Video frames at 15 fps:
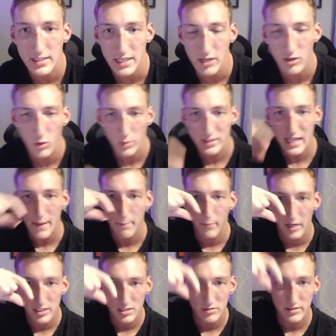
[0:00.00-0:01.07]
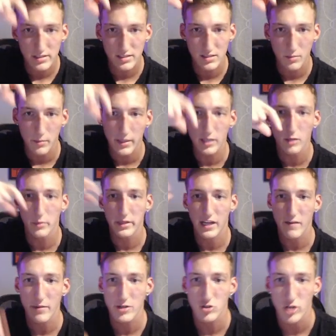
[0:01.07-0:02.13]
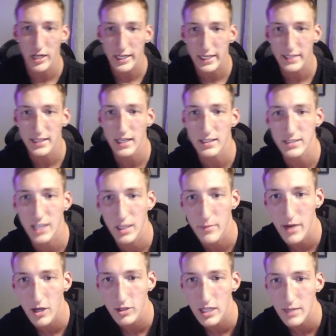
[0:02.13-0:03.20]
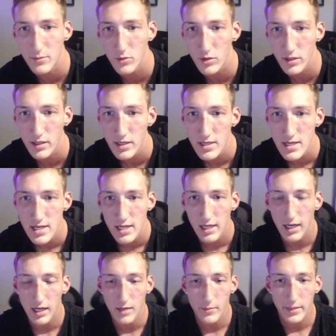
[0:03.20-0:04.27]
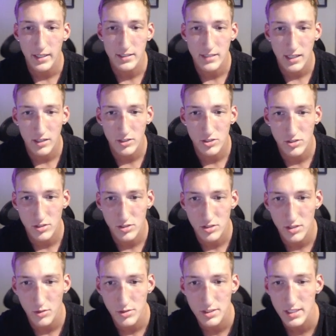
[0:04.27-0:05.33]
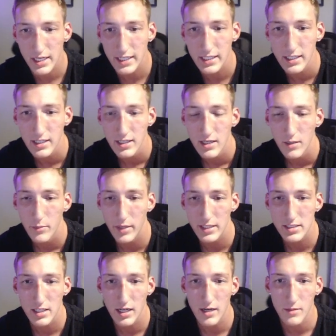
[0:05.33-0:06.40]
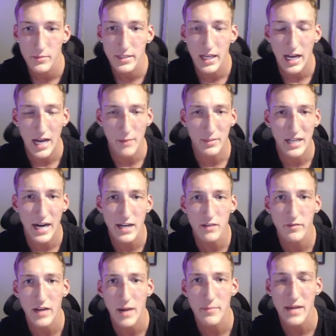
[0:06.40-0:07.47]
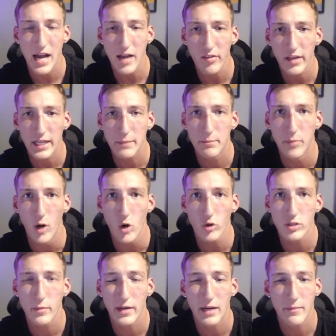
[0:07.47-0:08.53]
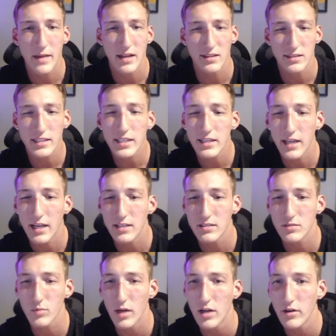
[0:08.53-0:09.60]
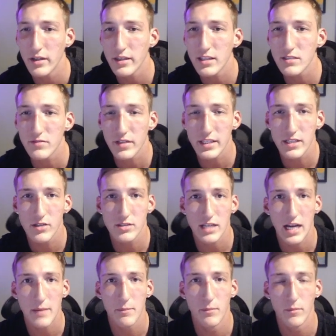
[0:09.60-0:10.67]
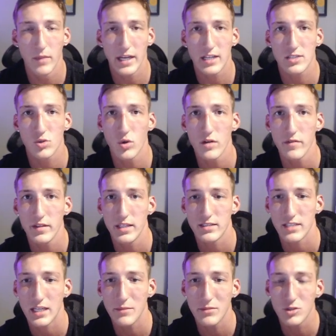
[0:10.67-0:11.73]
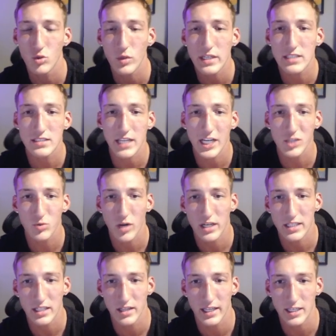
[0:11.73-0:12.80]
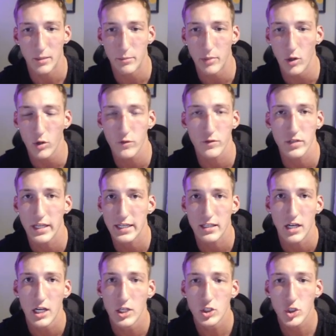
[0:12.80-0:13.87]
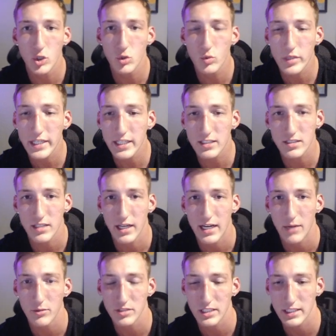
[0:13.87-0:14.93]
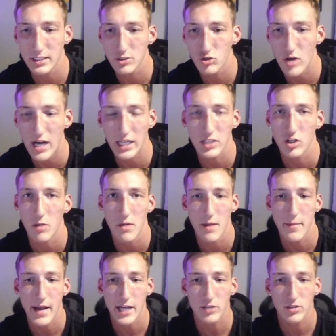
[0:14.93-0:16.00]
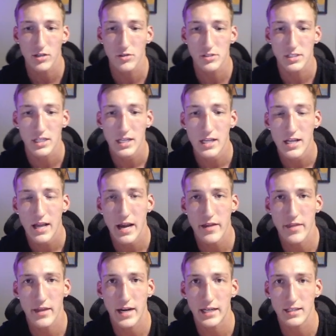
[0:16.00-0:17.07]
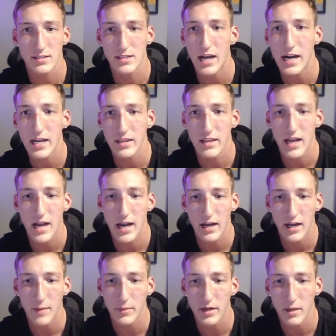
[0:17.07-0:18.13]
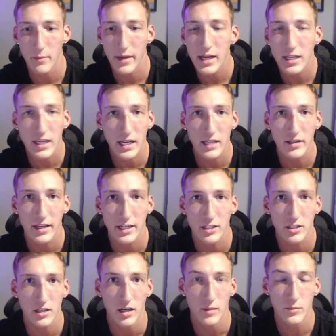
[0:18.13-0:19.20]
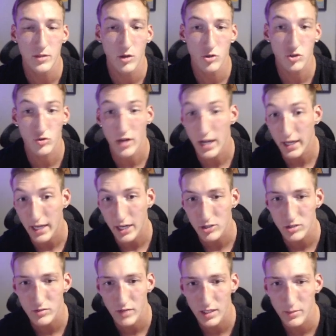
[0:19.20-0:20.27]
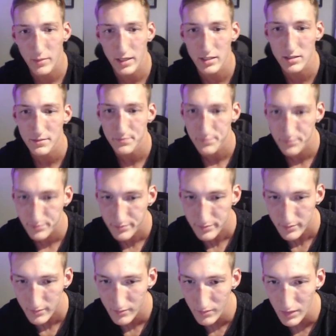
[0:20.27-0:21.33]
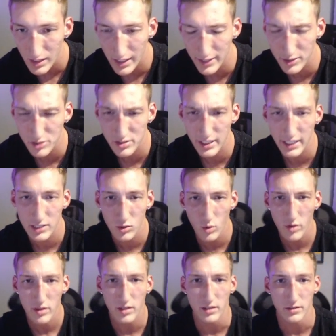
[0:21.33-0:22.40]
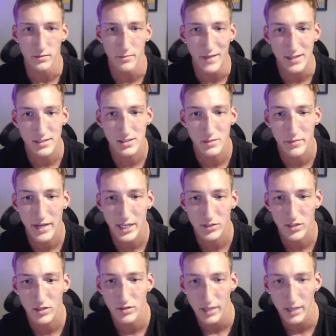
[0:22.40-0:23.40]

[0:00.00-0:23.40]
I don't know what that muscle is in the middle, but I've been trying to get that to come out a lot more um, because that just looks so sick. But um, yeah, I'm kind of I'm not like bulked, but I'm not lean as well in these videos. I'm like sort of in this in between stage where I did like a bulk for like two weeks and I was like tracking all my macros and then I decided that I'm going to main gain like um, Coach Greg actually recommends and just ignore the mess in the background.